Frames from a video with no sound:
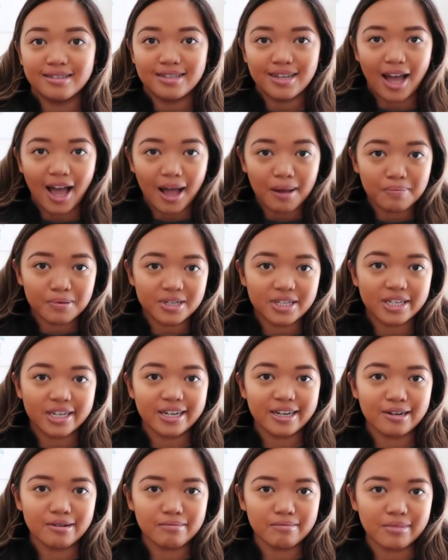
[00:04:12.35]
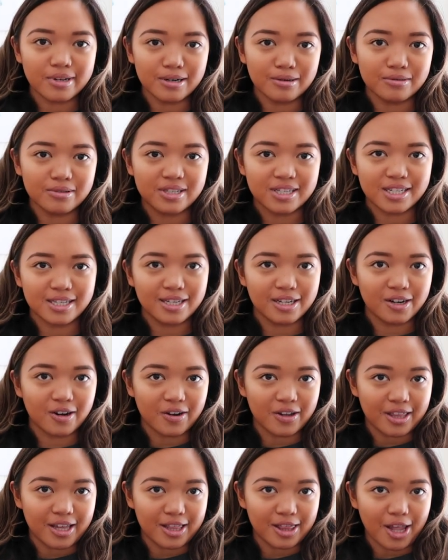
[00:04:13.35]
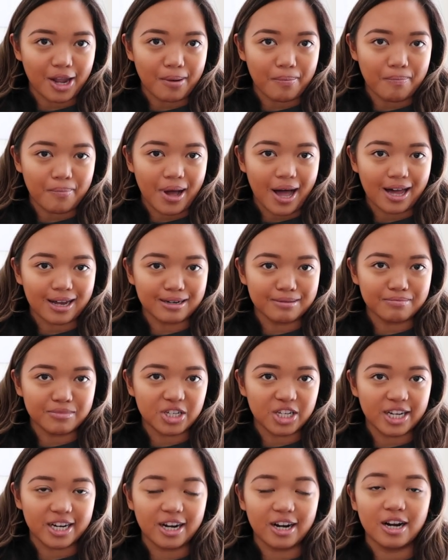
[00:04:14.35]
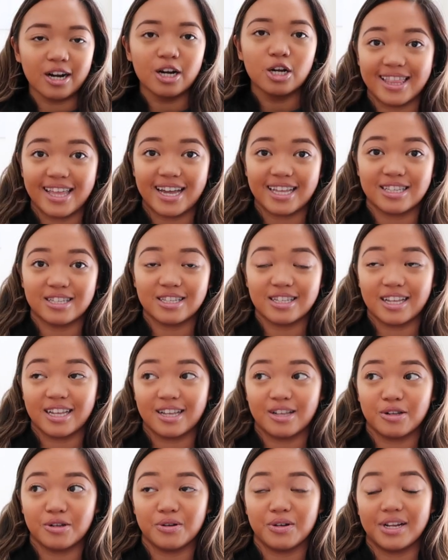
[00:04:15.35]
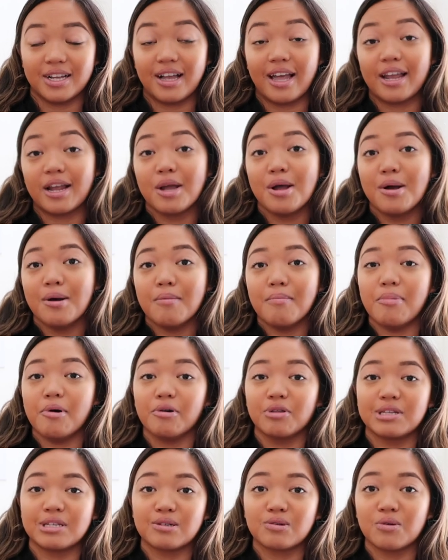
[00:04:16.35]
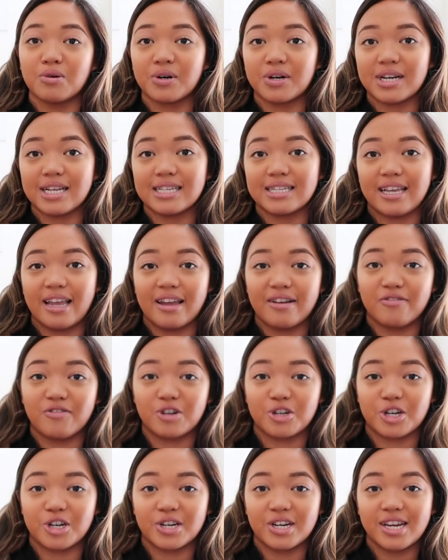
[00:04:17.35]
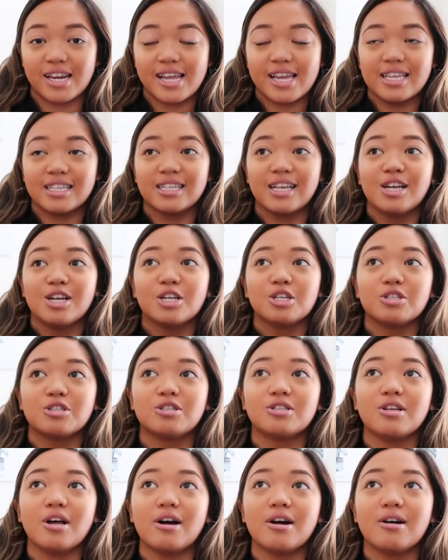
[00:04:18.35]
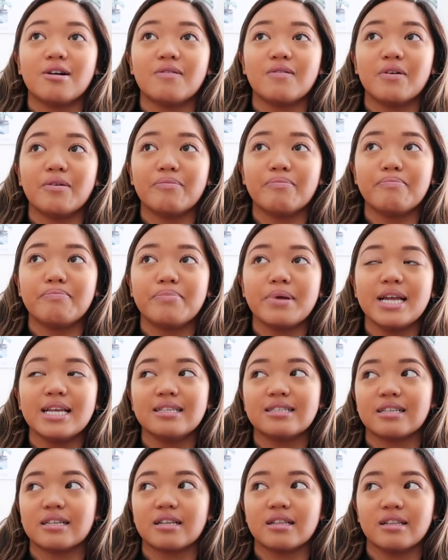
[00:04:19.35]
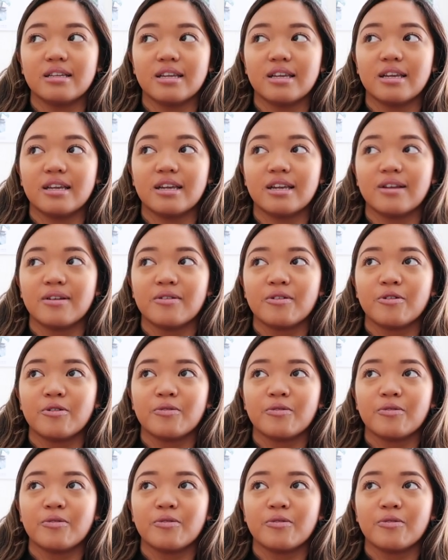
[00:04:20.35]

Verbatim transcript: top tier middle tier and then like bottom tier and that's including like both sororities and fraternities so basically